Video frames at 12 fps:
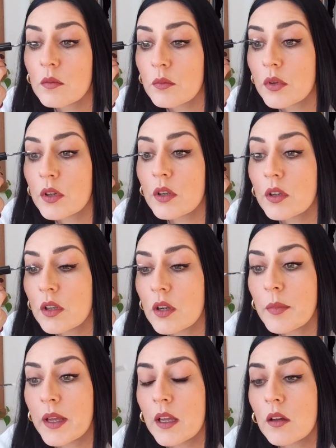Put a good
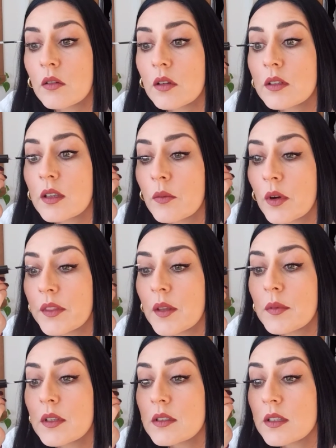amount because I want
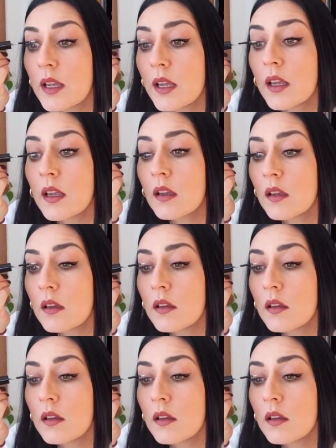them to stay.